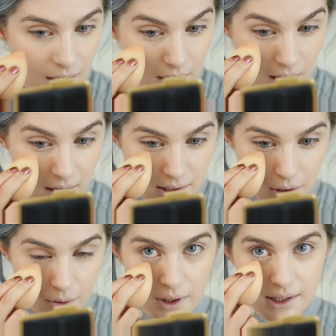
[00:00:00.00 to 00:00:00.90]
It is
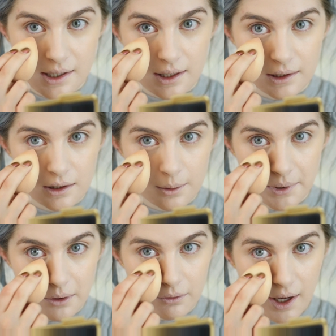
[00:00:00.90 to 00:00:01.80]
creasing a little
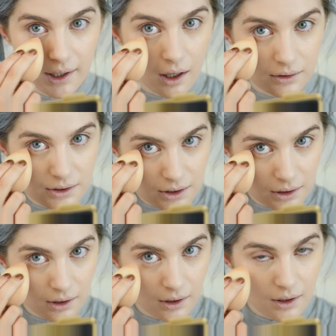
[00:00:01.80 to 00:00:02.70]
bit right
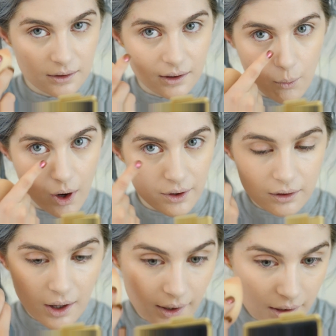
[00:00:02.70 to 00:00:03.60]
under the
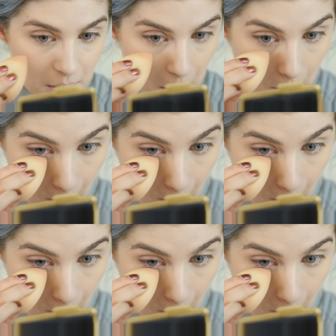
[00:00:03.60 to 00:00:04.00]
waterline,